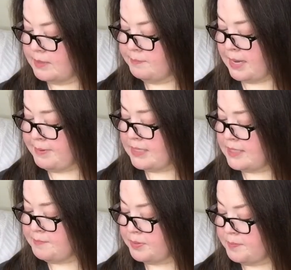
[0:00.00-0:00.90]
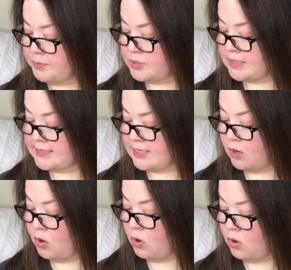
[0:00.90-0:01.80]
BYBI Lip Plumper does it
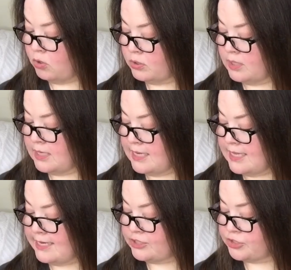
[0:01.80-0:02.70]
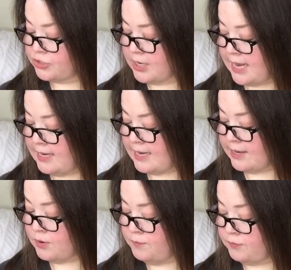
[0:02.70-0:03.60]
all in a sugarcane
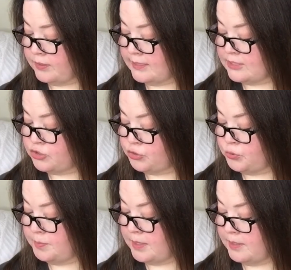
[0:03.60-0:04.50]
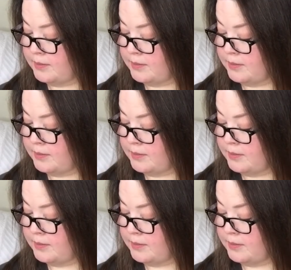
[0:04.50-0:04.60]
eco-friendly tube